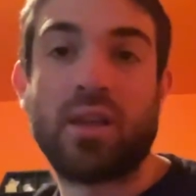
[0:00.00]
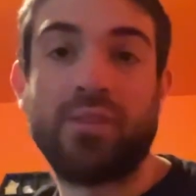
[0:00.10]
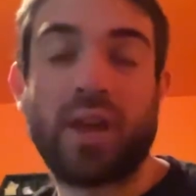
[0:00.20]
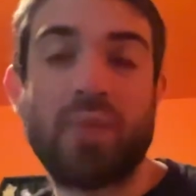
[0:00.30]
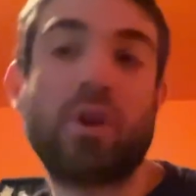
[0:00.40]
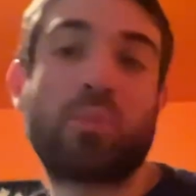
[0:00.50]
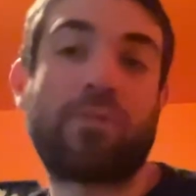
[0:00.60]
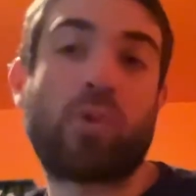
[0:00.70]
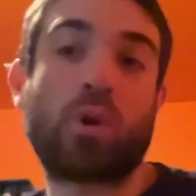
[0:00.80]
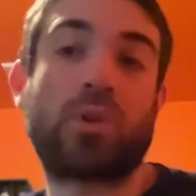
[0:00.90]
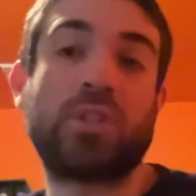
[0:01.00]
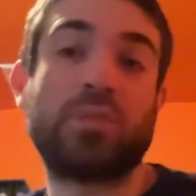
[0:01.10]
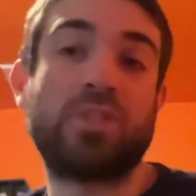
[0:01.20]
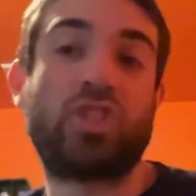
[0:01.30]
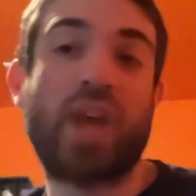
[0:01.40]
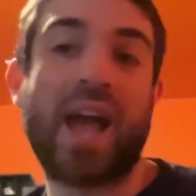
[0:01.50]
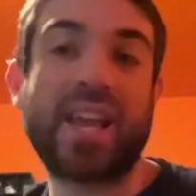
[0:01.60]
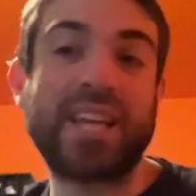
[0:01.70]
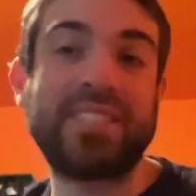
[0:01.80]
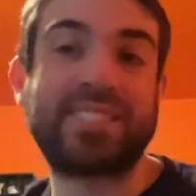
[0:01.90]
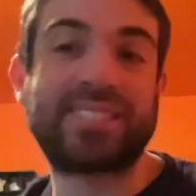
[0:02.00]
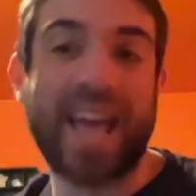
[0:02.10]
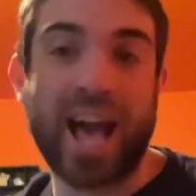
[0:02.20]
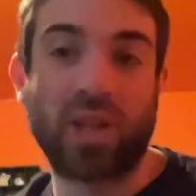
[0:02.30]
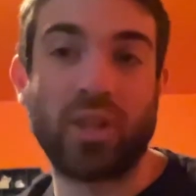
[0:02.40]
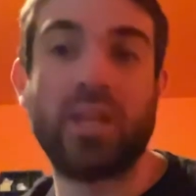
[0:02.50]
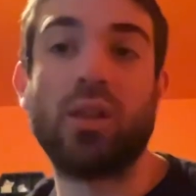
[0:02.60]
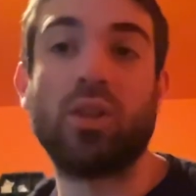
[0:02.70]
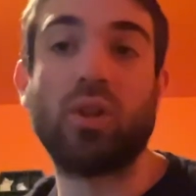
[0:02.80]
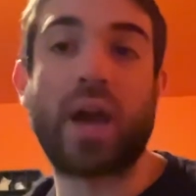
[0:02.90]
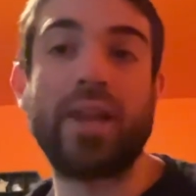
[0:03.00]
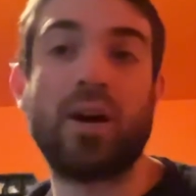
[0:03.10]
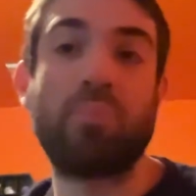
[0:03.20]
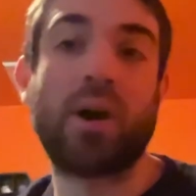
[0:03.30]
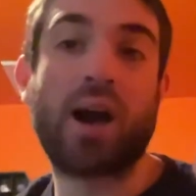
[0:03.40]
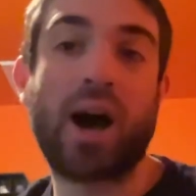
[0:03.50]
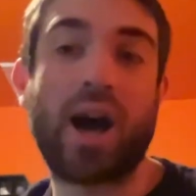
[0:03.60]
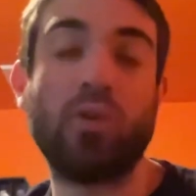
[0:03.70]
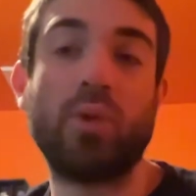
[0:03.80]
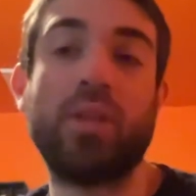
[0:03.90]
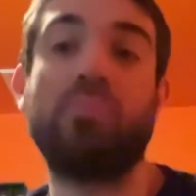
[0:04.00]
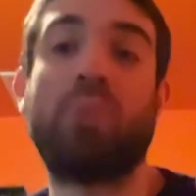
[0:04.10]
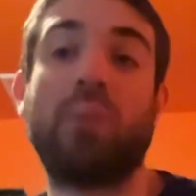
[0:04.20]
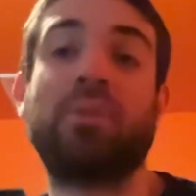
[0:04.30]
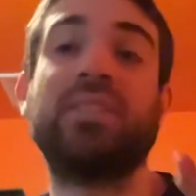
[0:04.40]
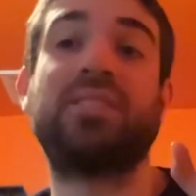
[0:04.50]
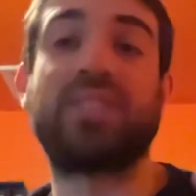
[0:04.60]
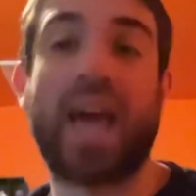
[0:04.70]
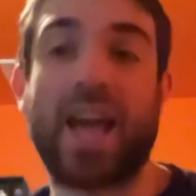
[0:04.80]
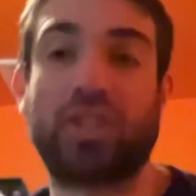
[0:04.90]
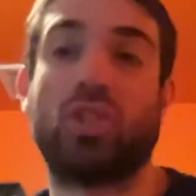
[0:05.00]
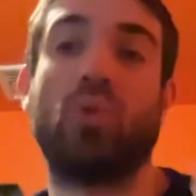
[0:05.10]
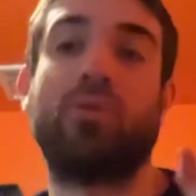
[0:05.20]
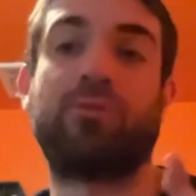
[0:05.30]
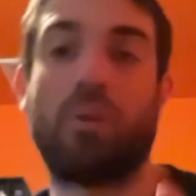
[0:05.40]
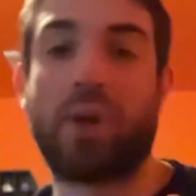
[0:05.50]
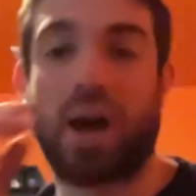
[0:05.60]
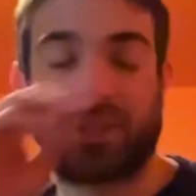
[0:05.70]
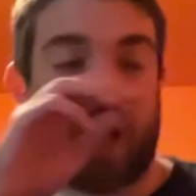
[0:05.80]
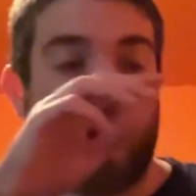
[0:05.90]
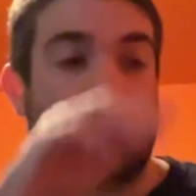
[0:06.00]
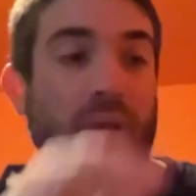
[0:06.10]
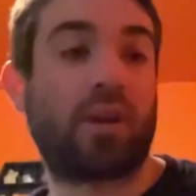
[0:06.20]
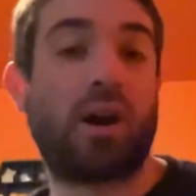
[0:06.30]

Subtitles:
Nightmare Before Christmas Jack and Sally Light Up Halloween Pumpkin Statue from Hot Topic.